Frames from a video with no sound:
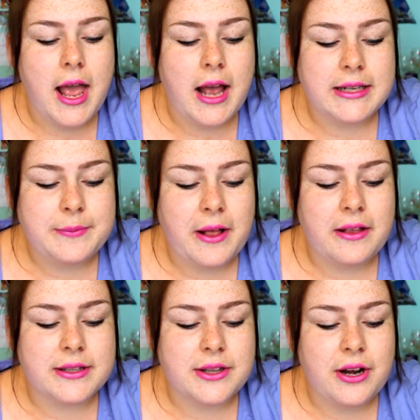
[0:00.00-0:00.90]
as well
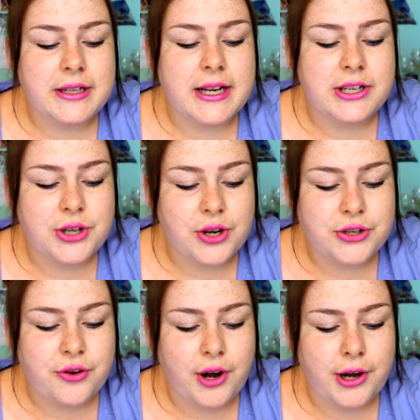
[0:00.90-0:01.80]
as low
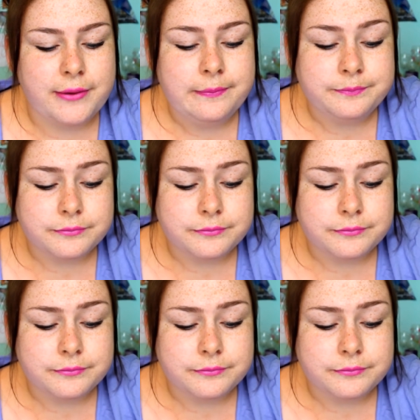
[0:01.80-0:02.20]
testosterone